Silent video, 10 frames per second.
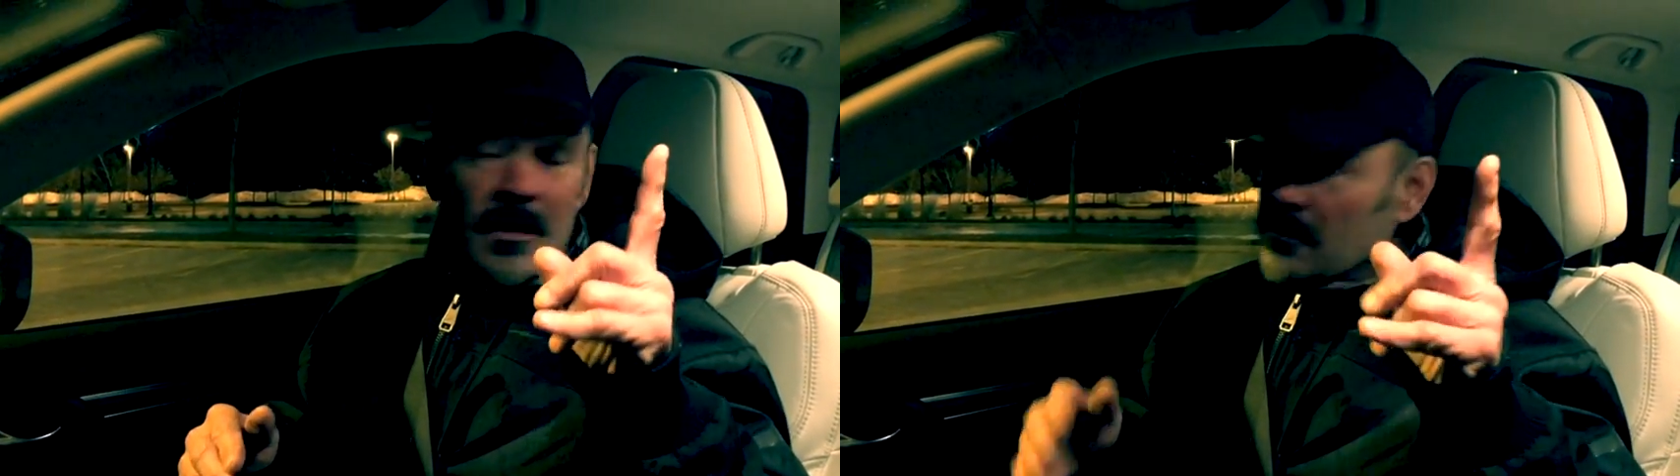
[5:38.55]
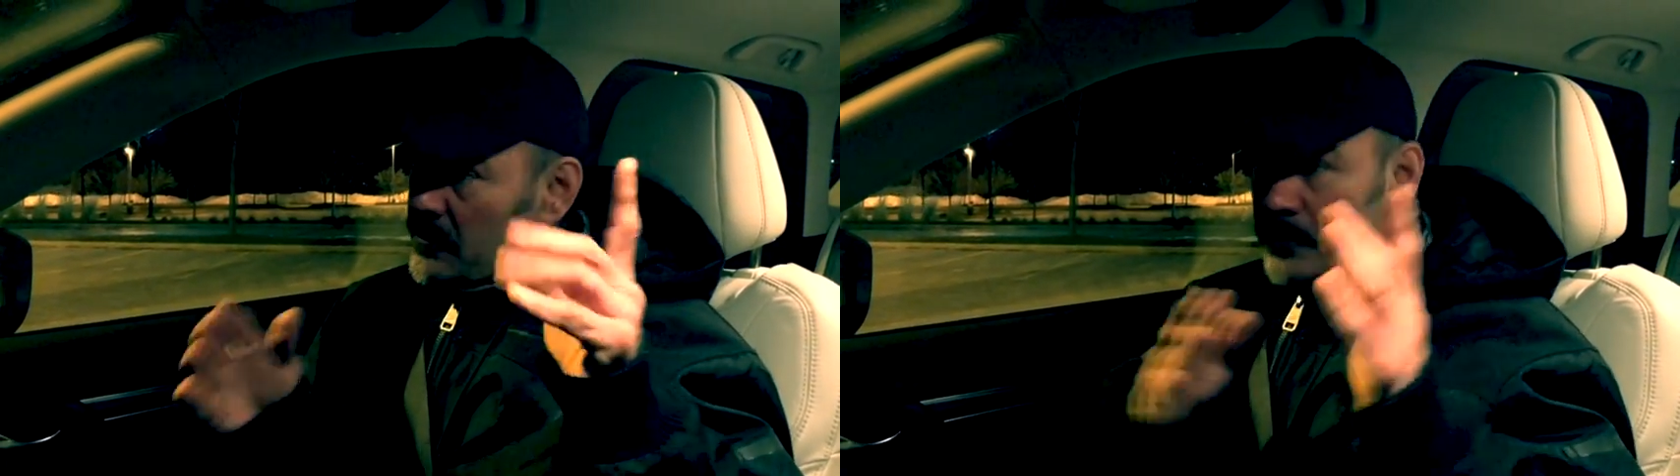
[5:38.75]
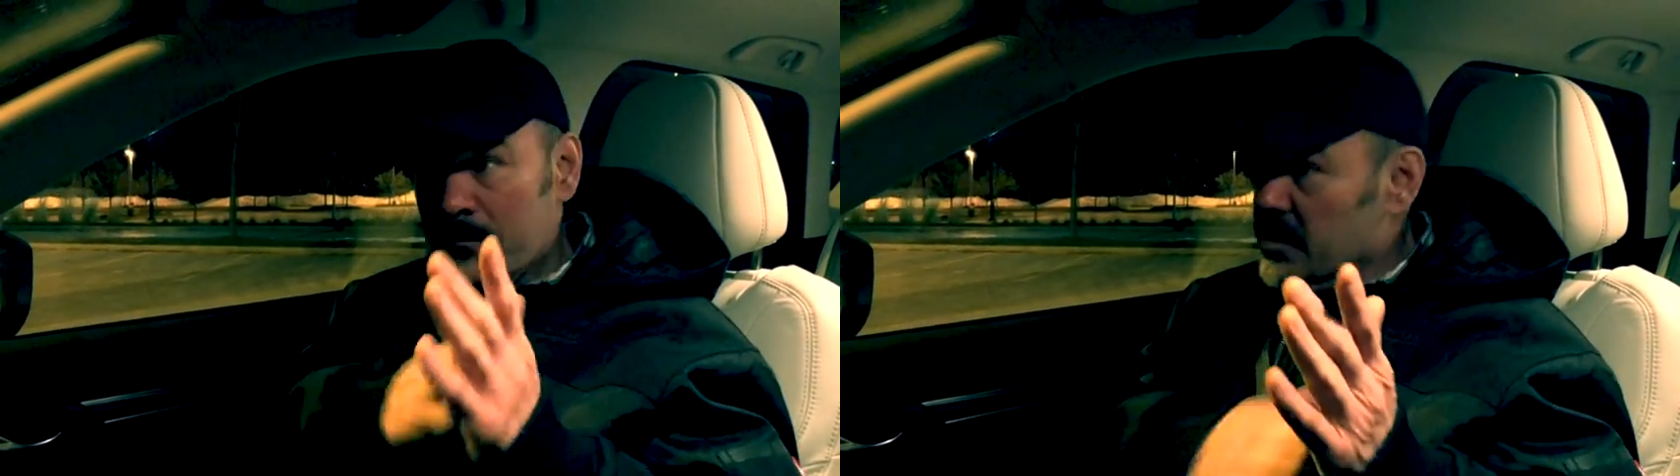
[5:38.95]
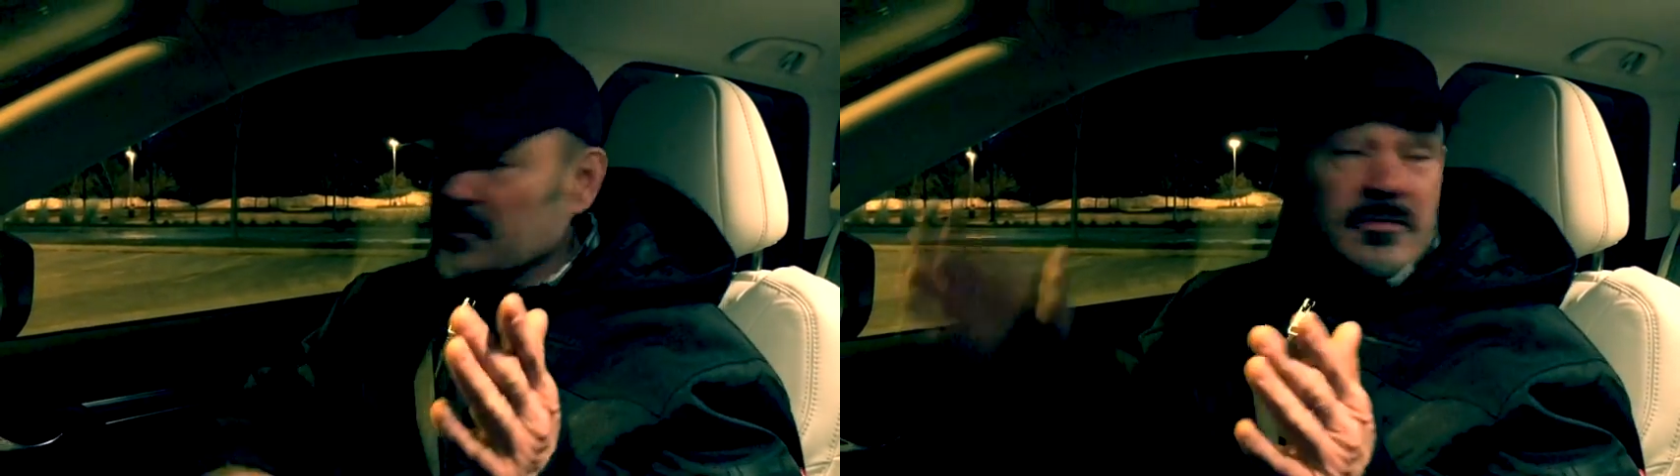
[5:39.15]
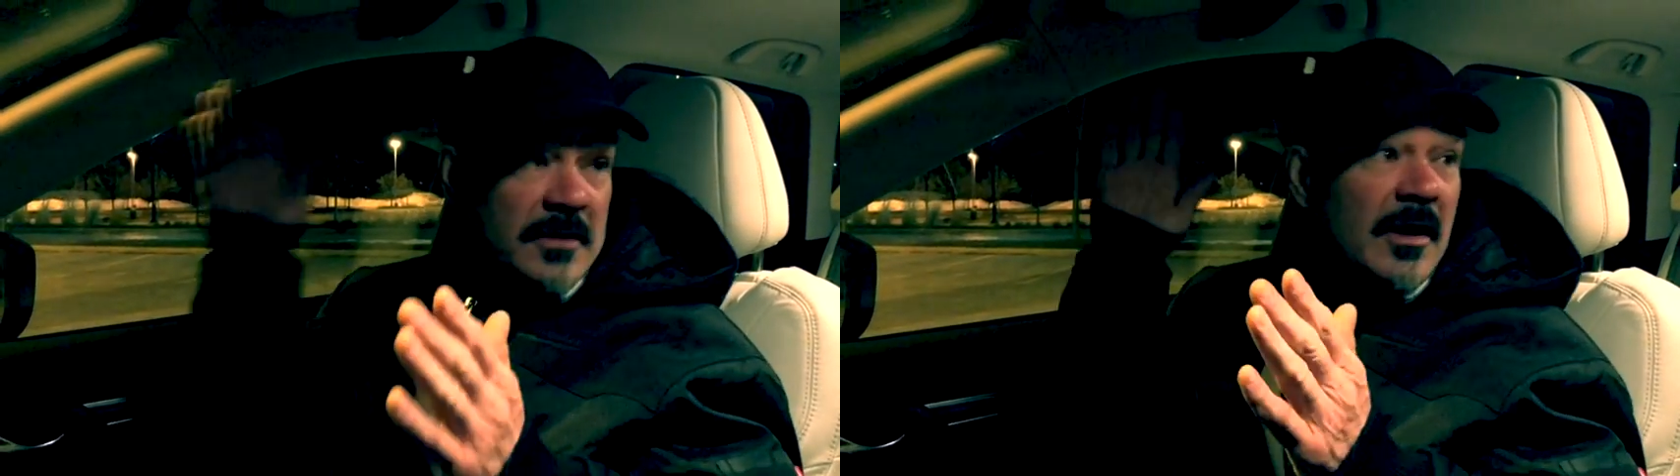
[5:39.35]
No, but
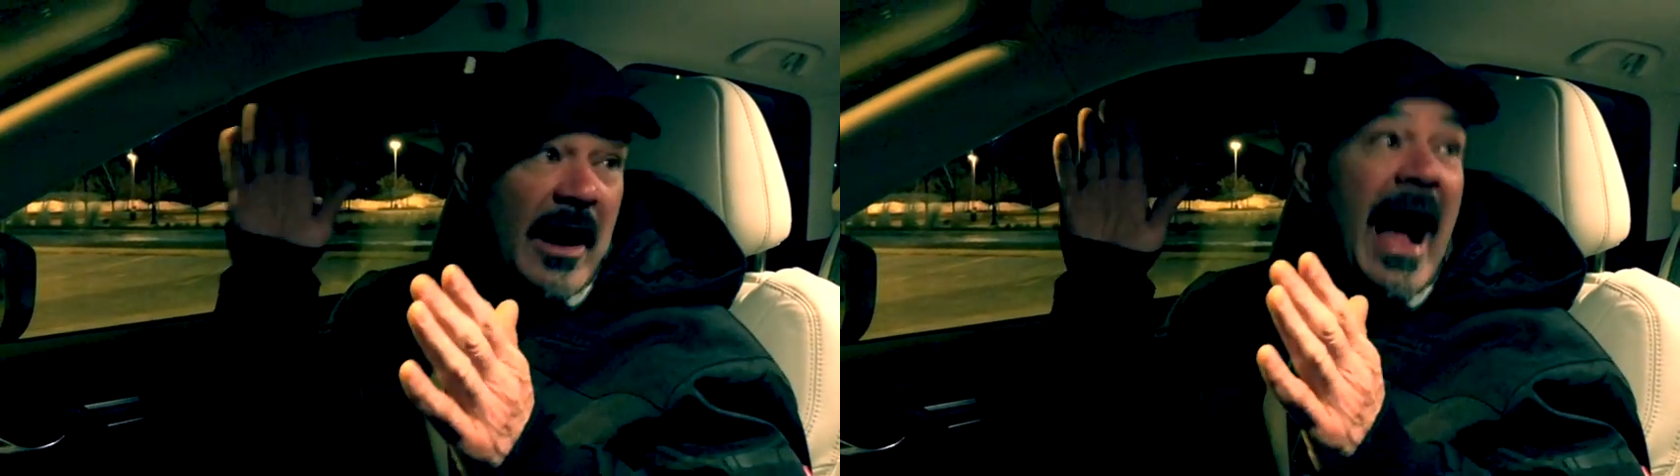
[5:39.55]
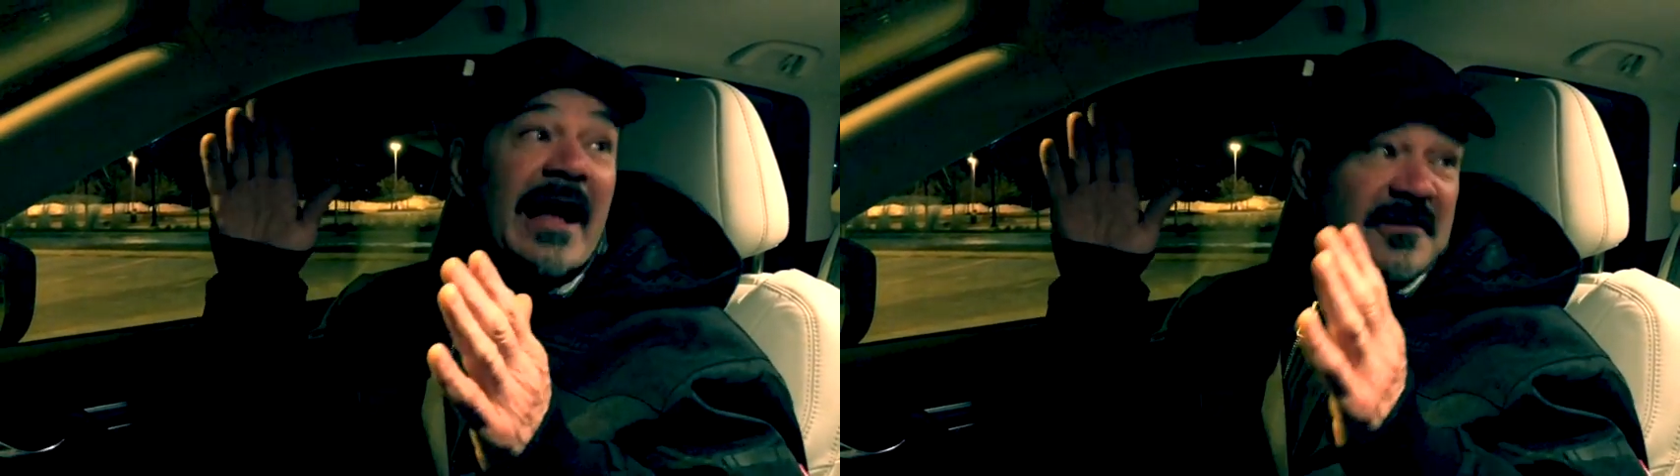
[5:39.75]
oh no, high